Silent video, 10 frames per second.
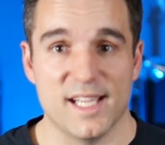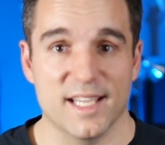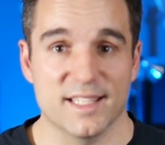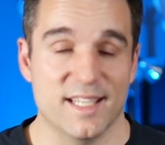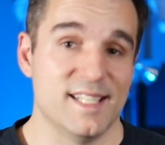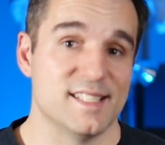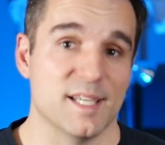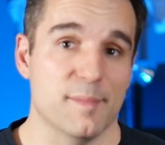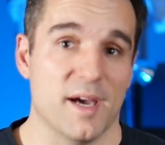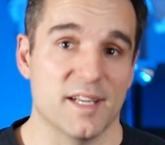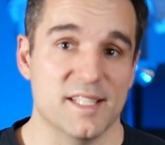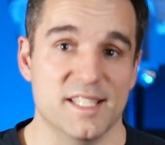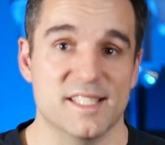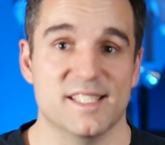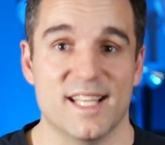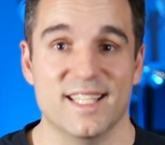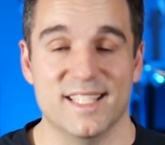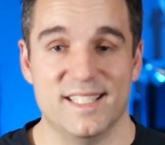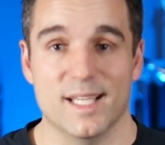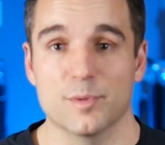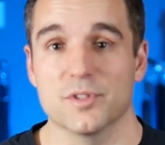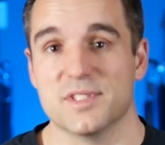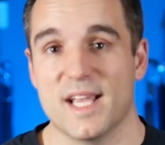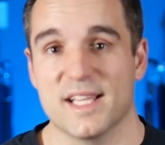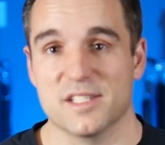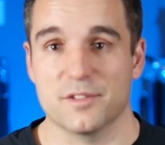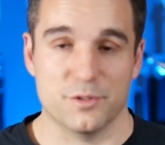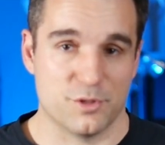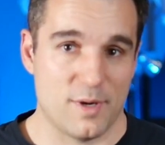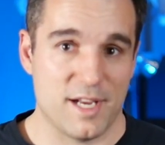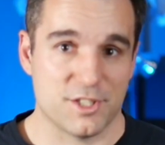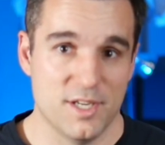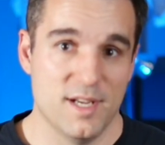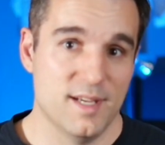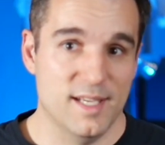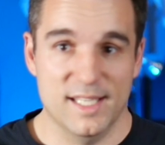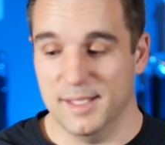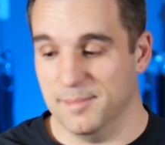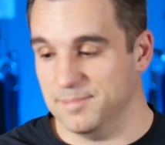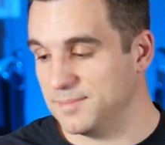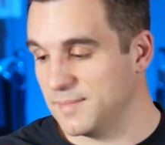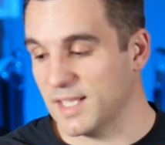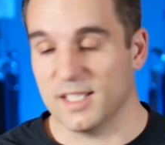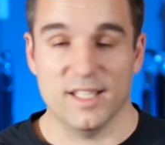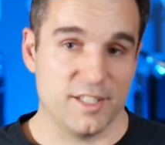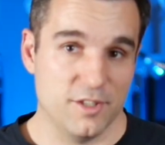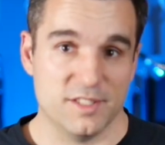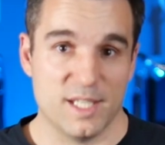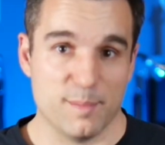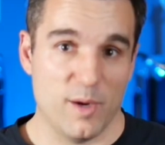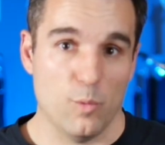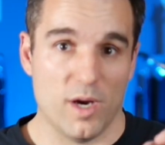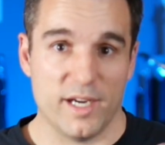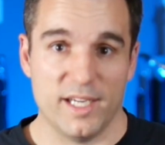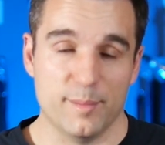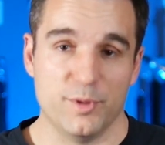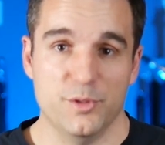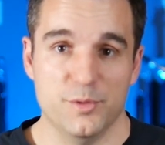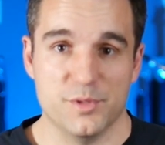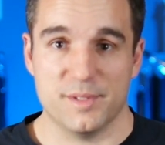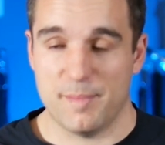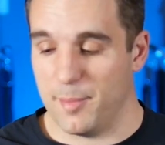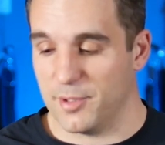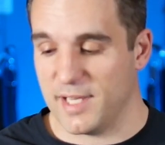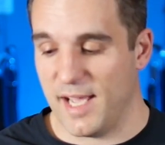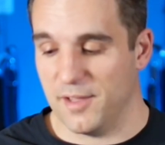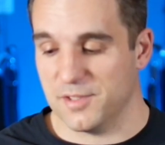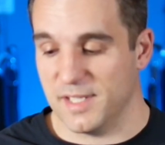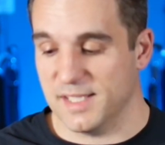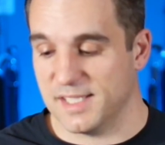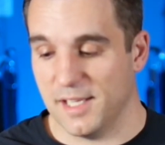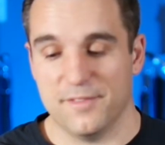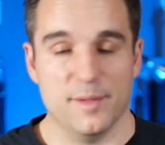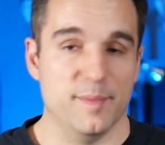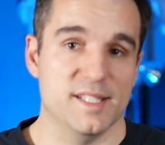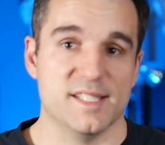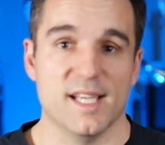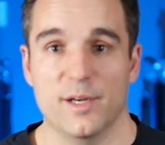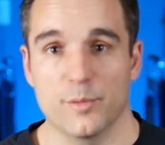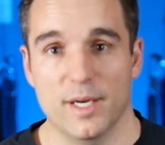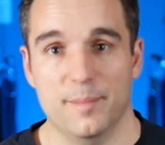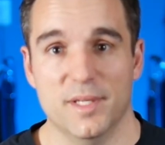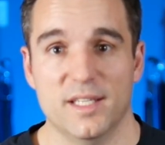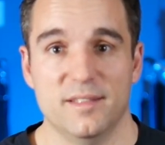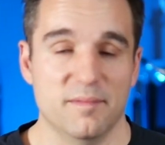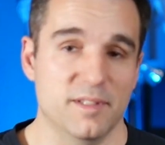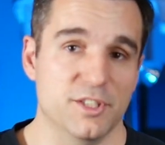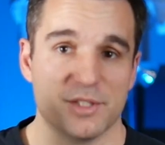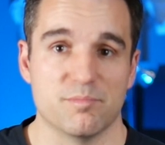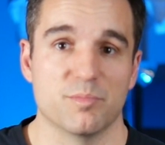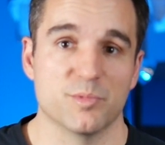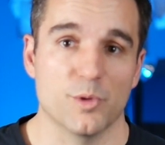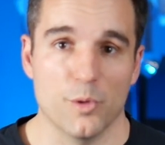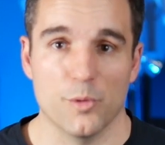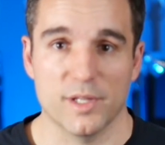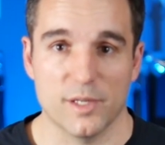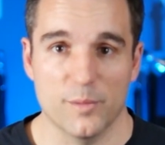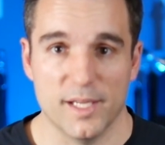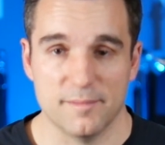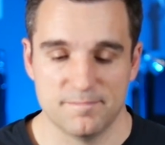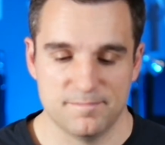And the nice thing about it is then it doubles as a little trash collector. I'll take my wadded up used paper towels and stuff them inside when I'm done and just throw the whole thing away.